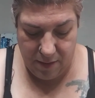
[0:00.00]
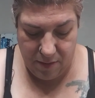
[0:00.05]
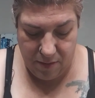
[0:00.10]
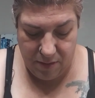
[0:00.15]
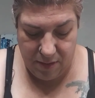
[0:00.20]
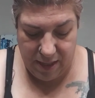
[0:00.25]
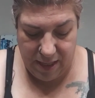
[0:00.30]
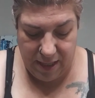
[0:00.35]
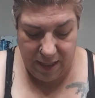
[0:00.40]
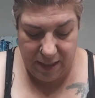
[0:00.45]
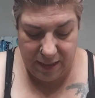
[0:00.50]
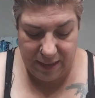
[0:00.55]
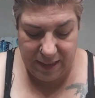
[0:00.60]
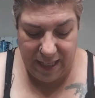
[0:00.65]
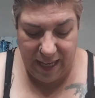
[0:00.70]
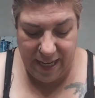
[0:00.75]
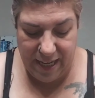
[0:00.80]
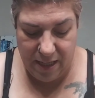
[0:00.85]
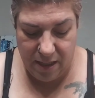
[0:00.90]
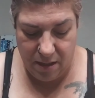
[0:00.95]

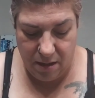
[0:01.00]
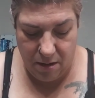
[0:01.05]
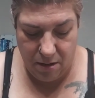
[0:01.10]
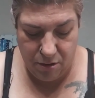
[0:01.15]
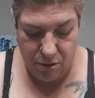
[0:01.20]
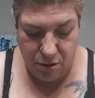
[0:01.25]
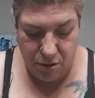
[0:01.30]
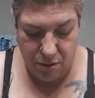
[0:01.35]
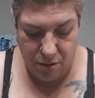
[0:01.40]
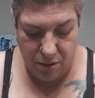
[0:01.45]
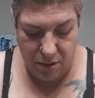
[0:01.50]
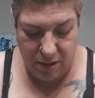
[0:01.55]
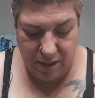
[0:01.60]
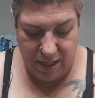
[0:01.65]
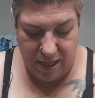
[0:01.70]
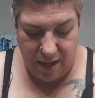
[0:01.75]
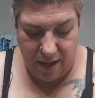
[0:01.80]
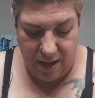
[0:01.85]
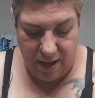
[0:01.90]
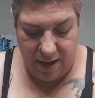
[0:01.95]
light under
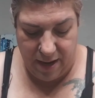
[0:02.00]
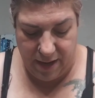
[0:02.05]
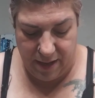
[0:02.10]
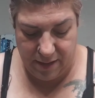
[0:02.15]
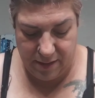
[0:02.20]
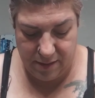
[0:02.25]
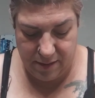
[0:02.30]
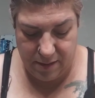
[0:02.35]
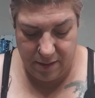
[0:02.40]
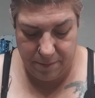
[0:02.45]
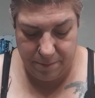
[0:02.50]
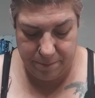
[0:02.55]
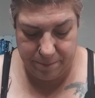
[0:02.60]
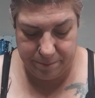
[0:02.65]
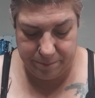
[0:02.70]
the eyes,